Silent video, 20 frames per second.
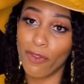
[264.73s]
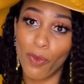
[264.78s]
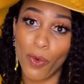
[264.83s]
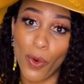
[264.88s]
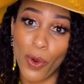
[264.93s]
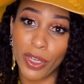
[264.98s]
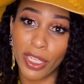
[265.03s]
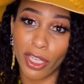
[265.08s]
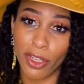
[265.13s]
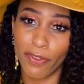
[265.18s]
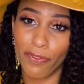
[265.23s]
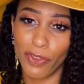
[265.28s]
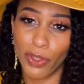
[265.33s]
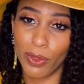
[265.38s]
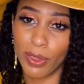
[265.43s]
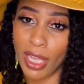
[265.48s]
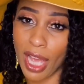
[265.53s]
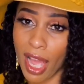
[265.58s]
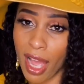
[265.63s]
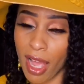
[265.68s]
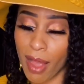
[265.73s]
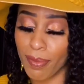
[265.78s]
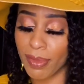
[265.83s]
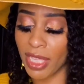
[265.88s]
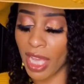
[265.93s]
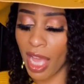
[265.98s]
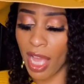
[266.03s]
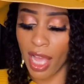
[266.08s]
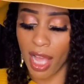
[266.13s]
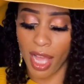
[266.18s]
worn it a few times
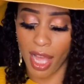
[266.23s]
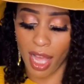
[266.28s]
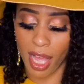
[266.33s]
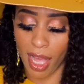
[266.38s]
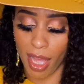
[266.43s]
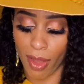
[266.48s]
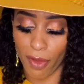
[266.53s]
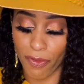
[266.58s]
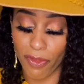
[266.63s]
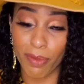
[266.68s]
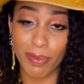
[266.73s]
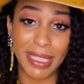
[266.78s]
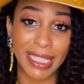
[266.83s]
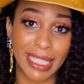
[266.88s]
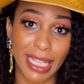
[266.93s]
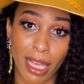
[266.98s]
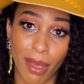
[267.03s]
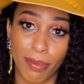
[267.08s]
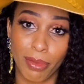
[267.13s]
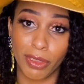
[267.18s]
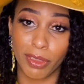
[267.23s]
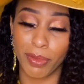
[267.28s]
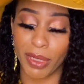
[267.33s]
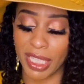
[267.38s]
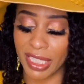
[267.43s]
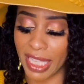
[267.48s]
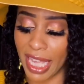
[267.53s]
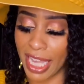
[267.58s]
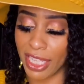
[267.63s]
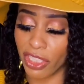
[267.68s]
um, from samples
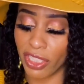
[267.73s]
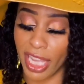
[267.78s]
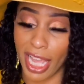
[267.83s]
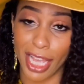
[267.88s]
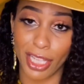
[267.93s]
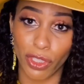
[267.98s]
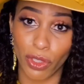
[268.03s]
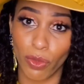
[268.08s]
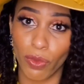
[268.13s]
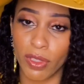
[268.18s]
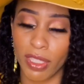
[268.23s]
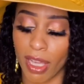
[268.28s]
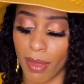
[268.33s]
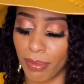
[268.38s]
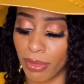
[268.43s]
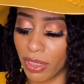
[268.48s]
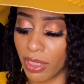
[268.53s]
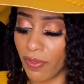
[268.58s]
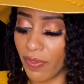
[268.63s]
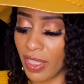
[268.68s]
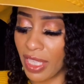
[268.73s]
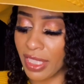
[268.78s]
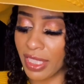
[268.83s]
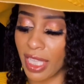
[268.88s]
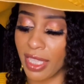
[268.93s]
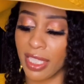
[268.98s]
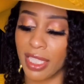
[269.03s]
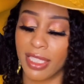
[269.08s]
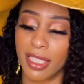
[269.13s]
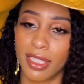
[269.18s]
because I actually had two samples of this.
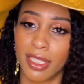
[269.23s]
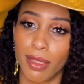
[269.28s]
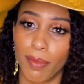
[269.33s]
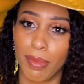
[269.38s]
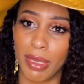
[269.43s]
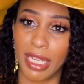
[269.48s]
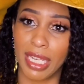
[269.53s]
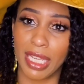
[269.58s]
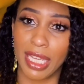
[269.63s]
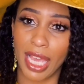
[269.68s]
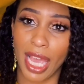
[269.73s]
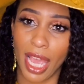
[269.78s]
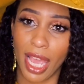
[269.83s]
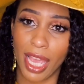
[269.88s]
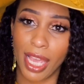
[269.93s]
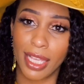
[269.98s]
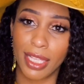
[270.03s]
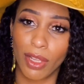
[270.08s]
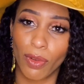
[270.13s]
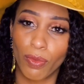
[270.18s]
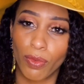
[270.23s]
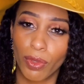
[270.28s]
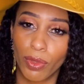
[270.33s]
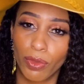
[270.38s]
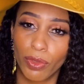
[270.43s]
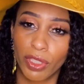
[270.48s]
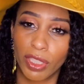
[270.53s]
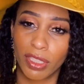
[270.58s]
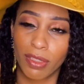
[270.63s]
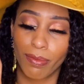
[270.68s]
And this is the BDK
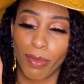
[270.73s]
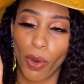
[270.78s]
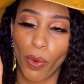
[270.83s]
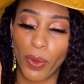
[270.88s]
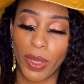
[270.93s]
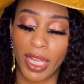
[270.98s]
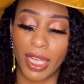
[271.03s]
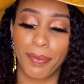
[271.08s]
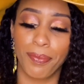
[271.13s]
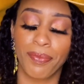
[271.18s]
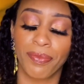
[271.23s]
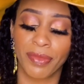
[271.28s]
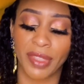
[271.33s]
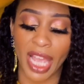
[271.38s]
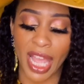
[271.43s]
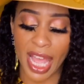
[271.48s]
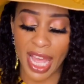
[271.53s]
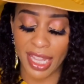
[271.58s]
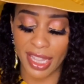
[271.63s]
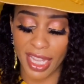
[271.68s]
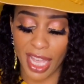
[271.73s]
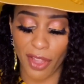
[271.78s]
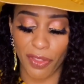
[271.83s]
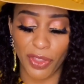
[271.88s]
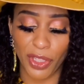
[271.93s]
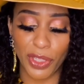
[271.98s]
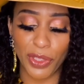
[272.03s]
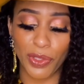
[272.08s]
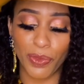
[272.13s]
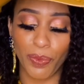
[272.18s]
Rouge Smoking. Now
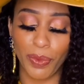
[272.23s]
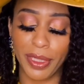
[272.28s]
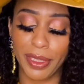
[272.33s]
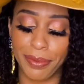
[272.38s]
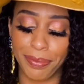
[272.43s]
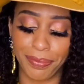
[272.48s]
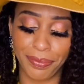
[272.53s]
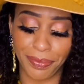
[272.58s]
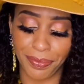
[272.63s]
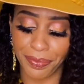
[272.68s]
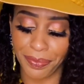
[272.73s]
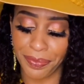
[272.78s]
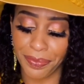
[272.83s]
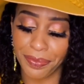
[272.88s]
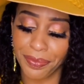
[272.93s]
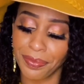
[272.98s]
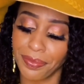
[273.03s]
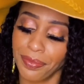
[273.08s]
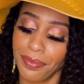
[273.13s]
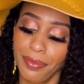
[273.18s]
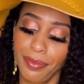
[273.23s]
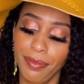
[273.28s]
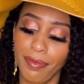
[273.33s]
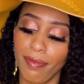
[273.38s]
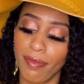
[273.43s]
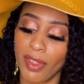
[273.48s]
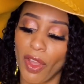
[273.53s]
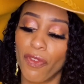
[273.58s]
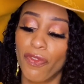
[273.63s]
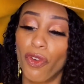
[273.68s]
this one,
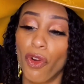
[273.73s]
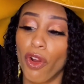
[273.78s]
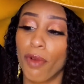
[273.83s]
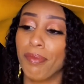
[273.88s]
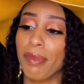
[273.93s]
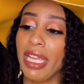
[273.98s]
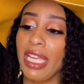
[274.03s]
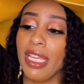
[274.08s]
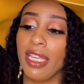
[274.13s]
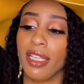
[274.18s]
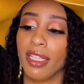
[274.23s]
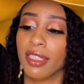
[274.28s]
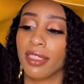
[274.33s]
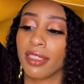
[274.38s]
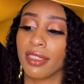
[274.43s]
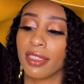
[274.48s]
for me,